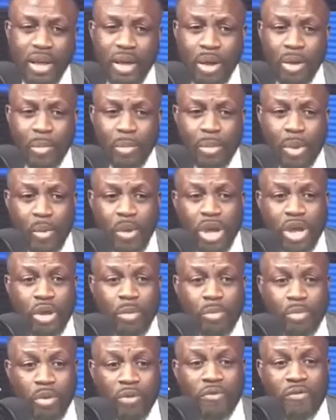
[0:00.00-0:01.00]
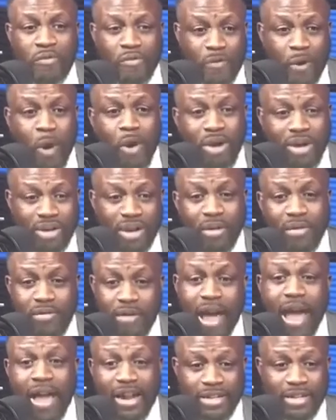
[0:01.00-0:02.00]
But we could provoke the
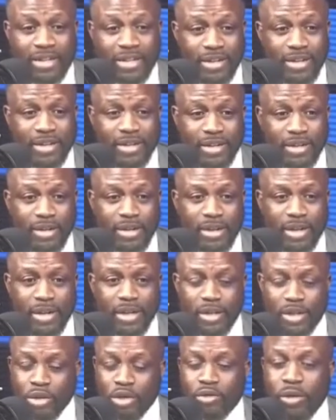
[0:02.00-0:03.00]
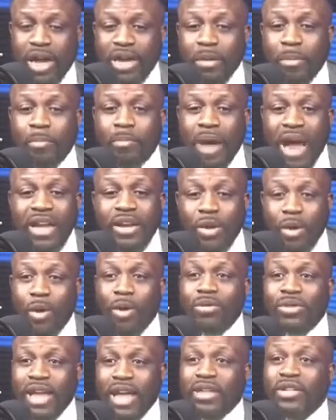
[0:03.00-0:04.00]
rat to try to bite
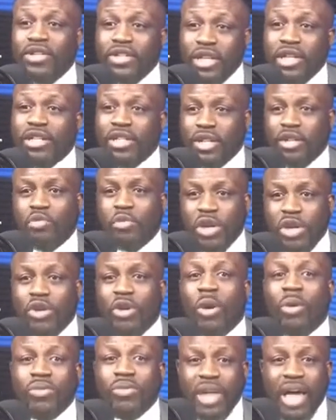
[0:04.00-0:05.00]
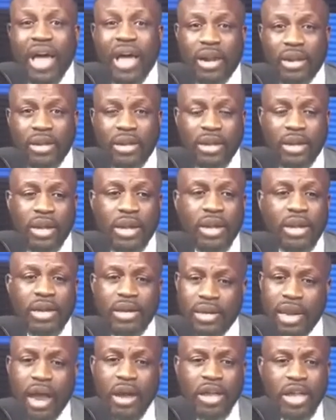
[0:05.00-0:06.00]
on that cheese because we know that.
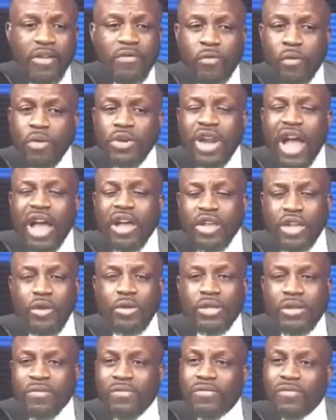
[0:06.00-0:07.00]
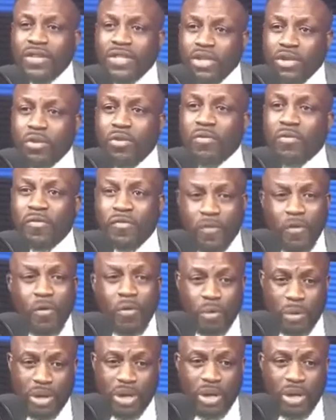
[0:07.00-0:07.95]
Now, if we're not using physical food,